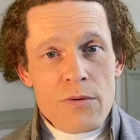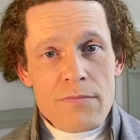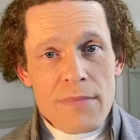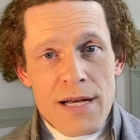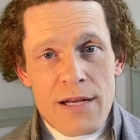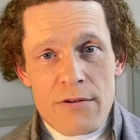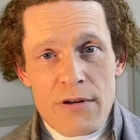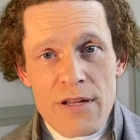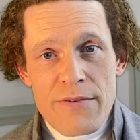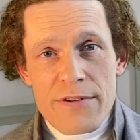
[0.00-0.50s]

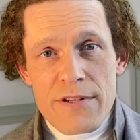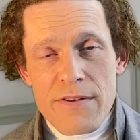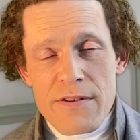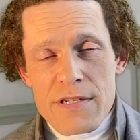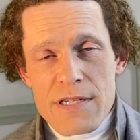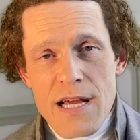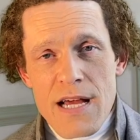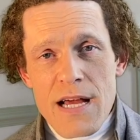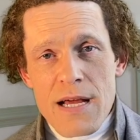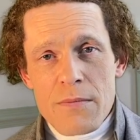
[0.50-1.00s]
my grief at the
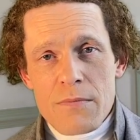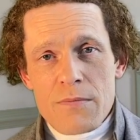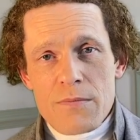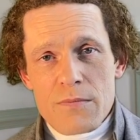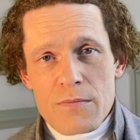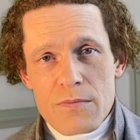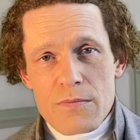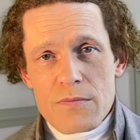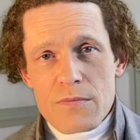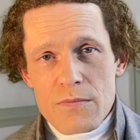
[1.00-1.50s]
time
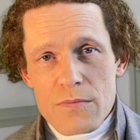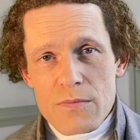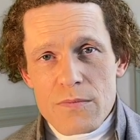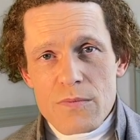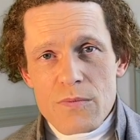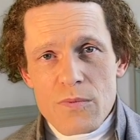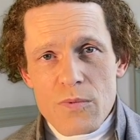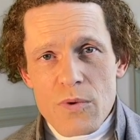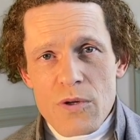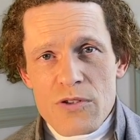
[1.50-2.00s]

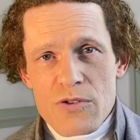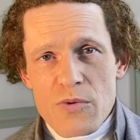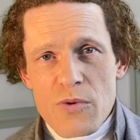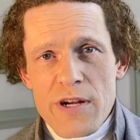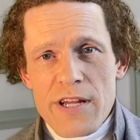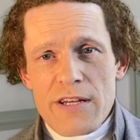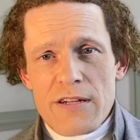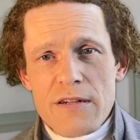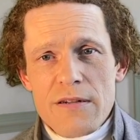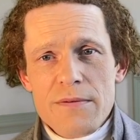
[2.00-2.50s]
was
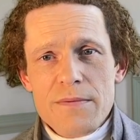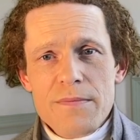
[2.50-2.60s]
real,